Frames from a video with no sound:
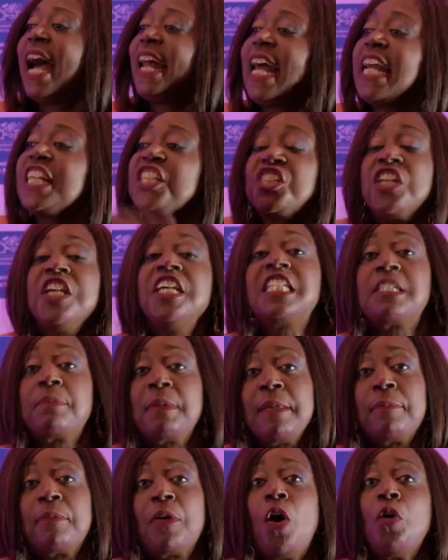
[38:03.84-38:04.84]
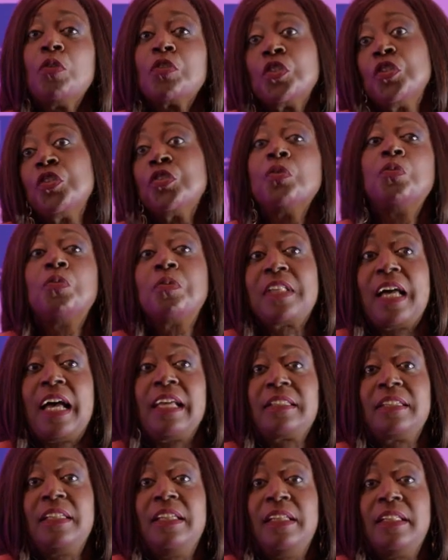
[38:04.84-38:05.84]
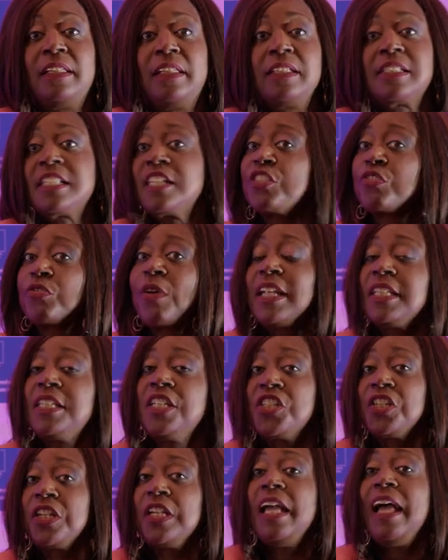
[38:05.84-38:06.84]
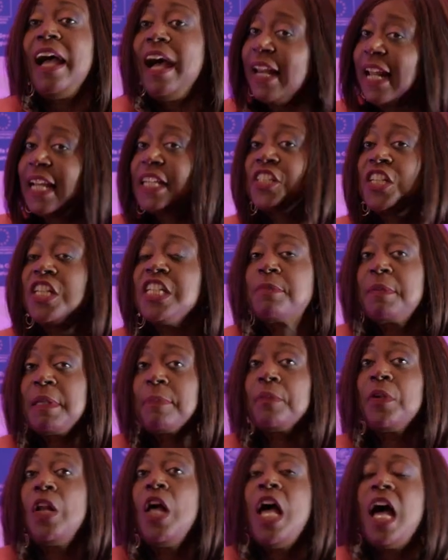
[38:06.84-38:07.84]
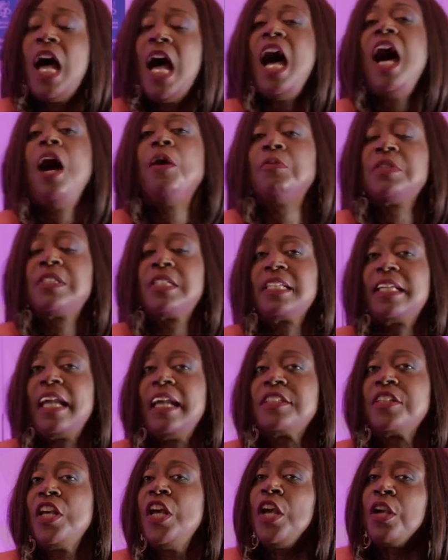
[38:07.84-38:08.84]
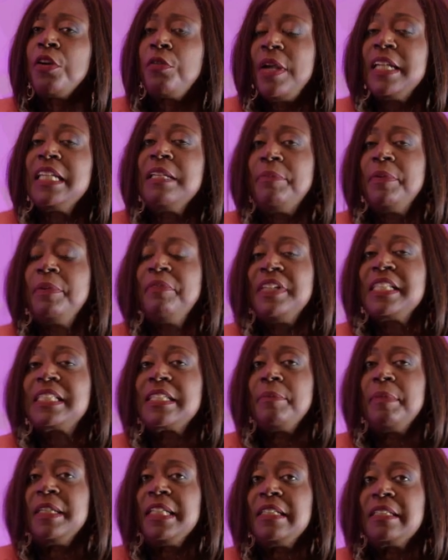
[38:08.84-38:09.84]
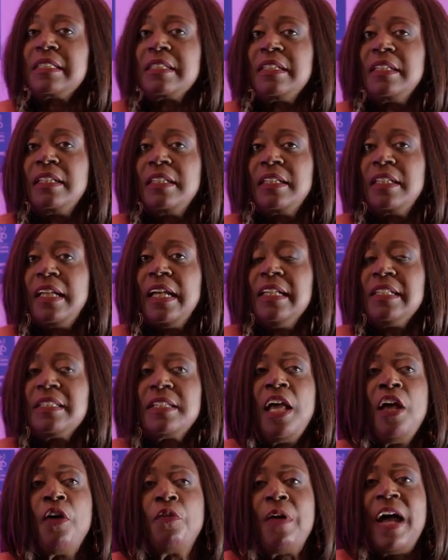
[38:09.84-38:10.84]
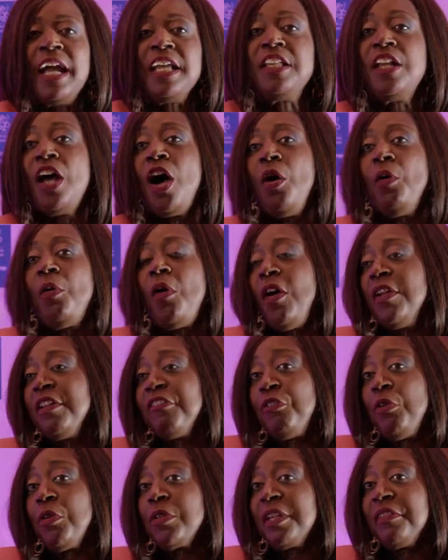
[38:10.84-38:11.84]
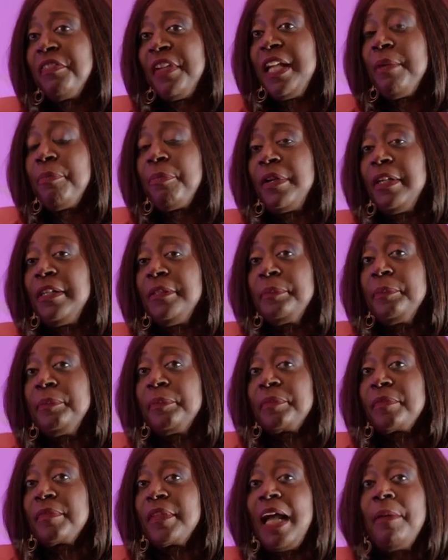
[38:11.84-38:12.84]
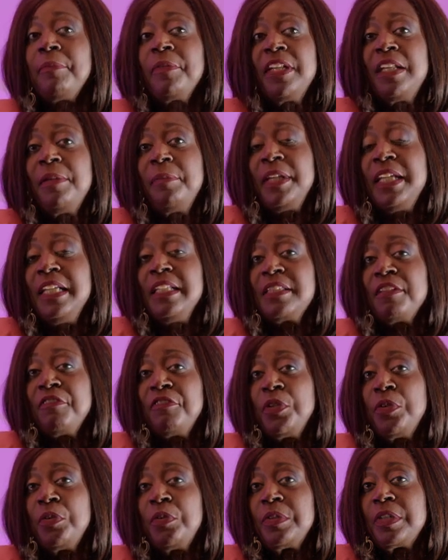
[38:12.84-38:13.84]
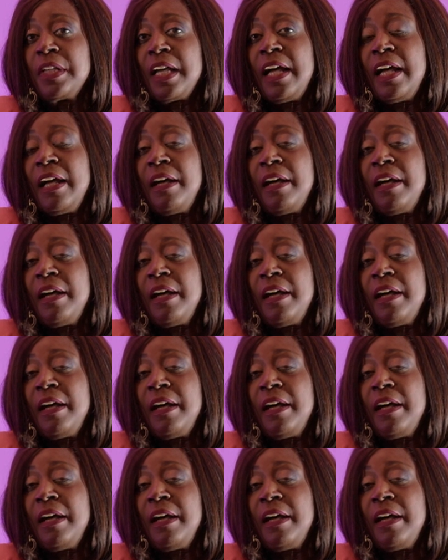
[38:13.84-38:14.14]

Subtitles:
And I teach people how to do that. There's a strategy, and I teach people how to get credible visibility. Yes? Right now, on the 4th of April, I'm going to be interviewed